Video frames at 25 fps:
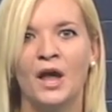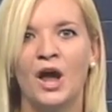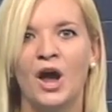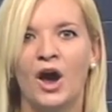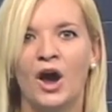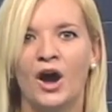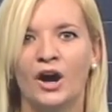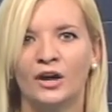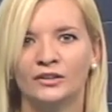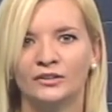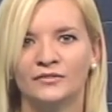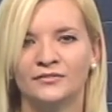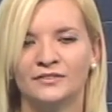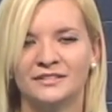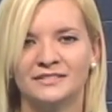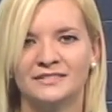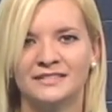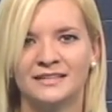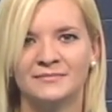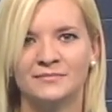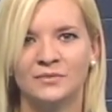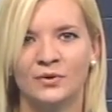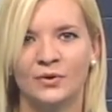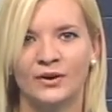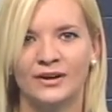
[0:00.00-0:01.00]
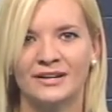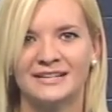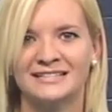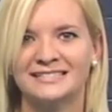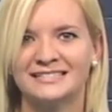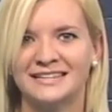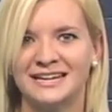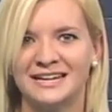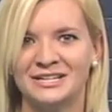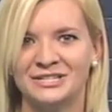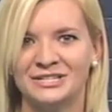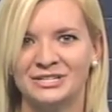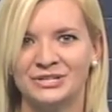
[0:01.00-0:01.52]
All of this and more,
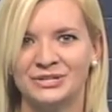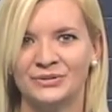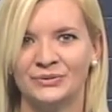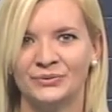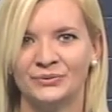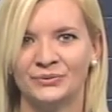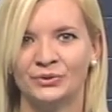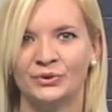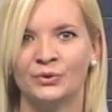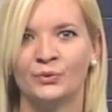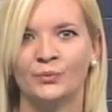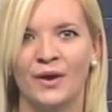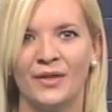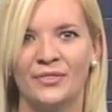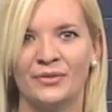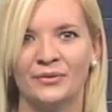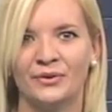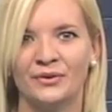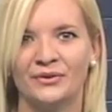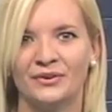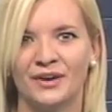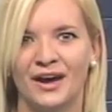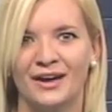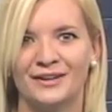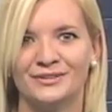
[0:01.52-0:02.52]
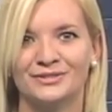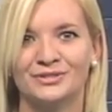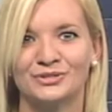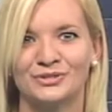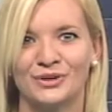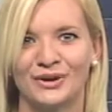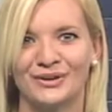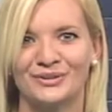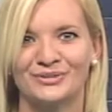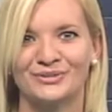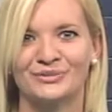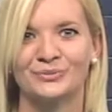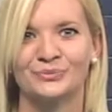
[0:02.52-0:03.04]
stay tuned. Whether or Not
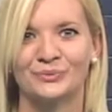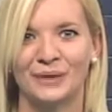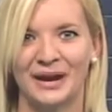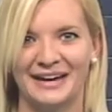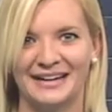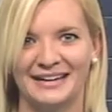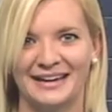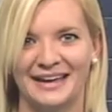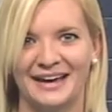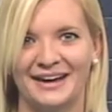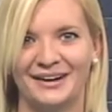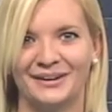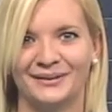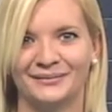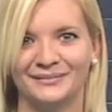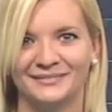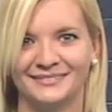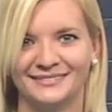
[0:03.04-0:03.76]
starts right now.